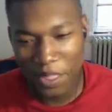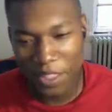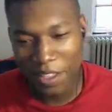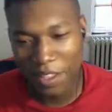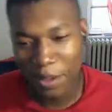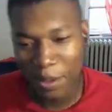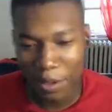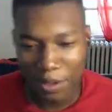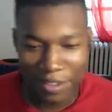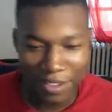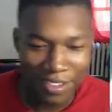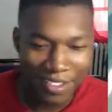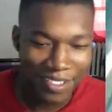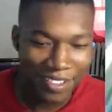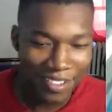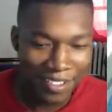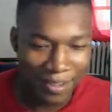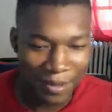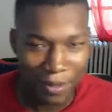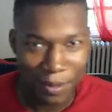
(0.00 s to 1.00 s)

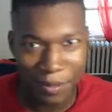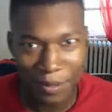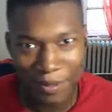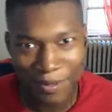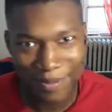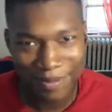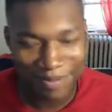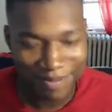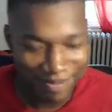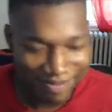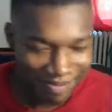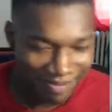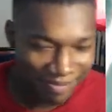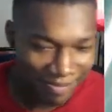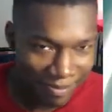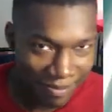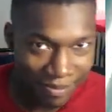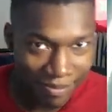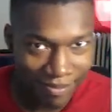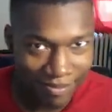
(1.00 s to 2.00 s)

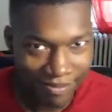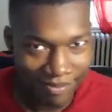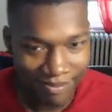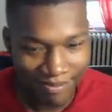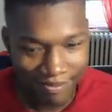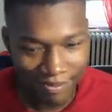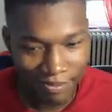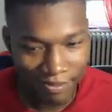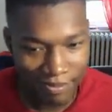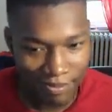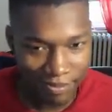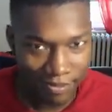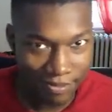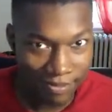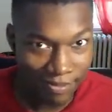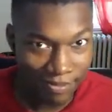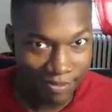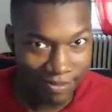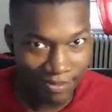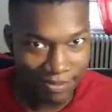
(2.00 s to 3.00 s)

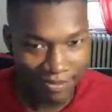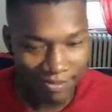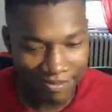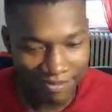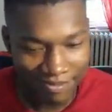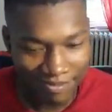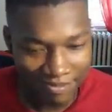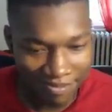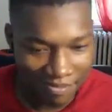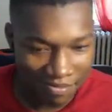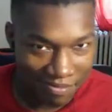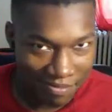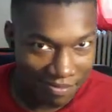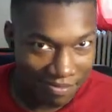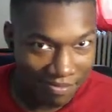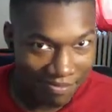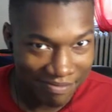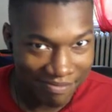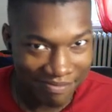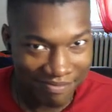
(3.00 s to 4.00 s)

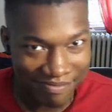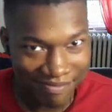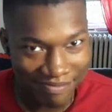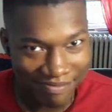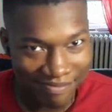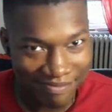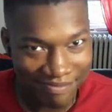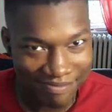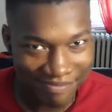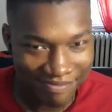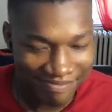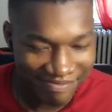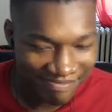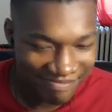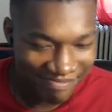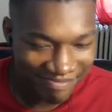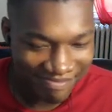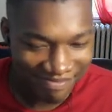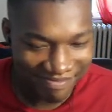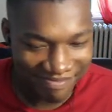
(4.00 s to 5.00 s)

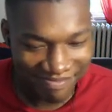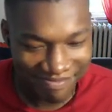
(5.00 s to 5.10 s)
Nothing is said.